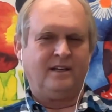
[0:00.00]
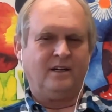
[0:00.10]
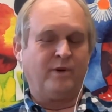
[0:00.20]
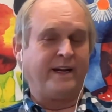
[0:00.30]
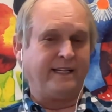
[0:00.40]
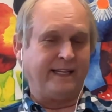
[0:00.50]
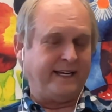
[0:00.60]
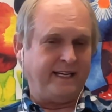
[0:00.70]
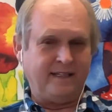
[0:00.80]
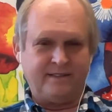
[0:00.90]

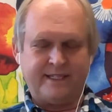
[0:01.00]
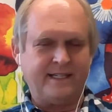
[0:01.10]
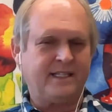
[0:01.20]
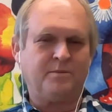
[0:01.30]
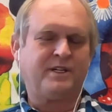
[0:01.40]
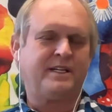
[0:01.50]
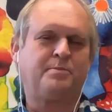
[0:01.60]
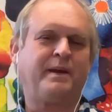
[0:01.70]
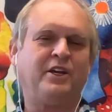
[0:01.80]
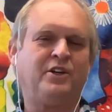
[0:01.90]
regulating citizen
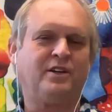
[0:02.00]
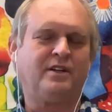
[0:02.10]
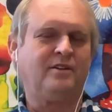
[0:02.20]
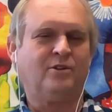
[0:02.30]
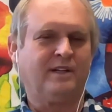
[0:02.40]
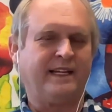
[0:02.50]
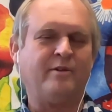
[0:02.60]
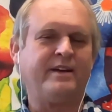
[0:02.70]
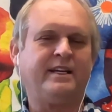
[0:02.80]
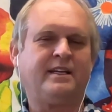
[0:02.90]
participation or
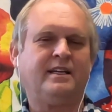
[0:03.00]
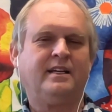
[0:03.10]
allowing it,